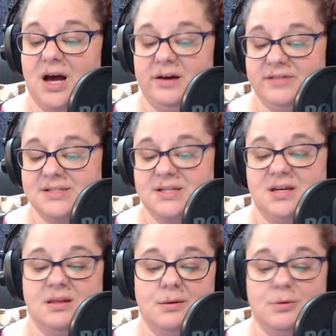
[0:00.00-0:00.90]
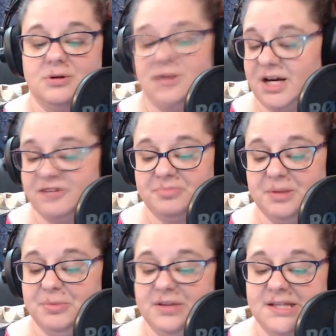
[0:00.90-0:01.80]
obviously there were a lot of
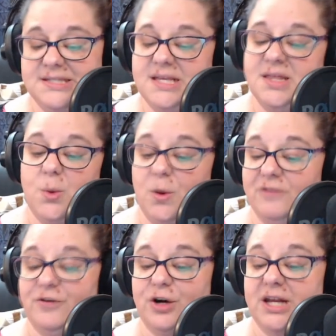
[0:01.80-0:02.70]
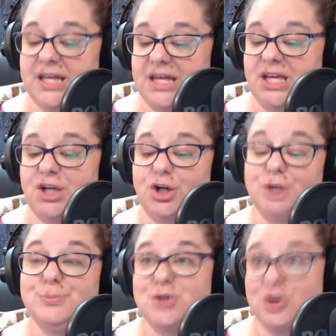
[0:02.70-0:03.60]
people that said they weren't very keen on
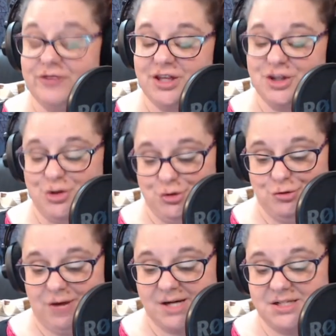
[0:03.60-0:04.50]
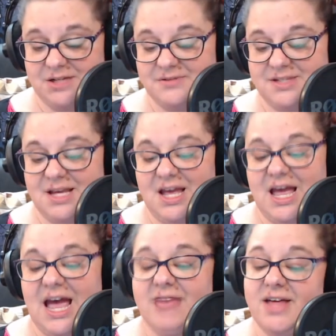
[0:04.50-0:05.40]
observing the new directives,
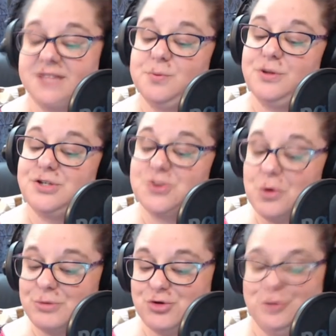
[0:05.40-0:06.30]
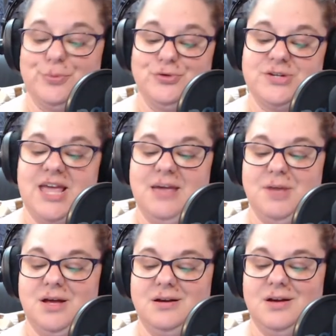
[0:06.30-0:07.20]
and that's where the Stormtroopers came
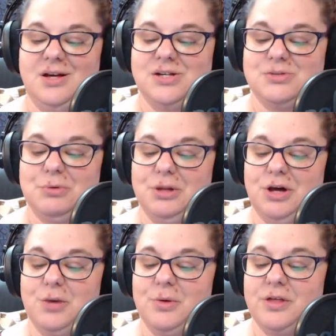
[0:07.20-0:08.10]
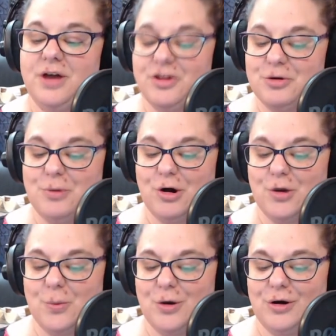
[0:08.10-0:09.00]
in. So along with other
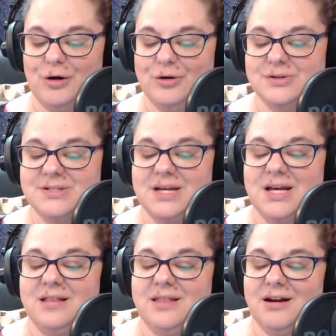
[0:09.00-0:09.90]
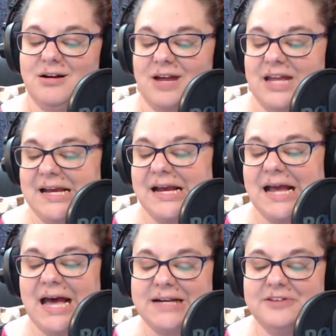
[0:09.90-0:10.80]
park workers, they're
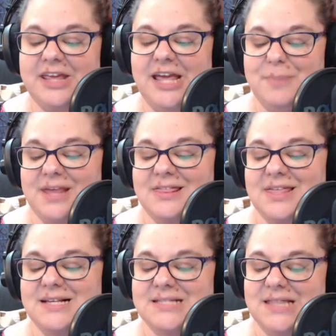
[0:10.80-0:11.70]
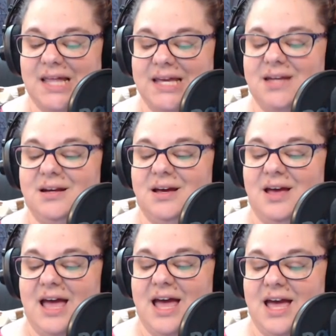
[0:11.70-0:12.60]
kind of keeping things light
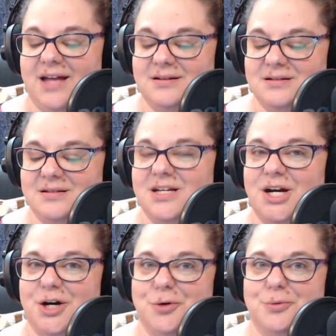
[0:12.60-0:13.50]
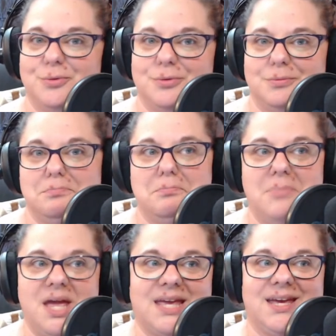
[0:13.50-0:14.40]
and, you know,
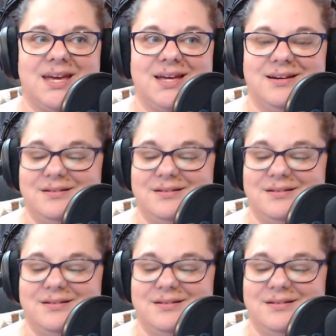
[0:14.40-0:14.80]
making it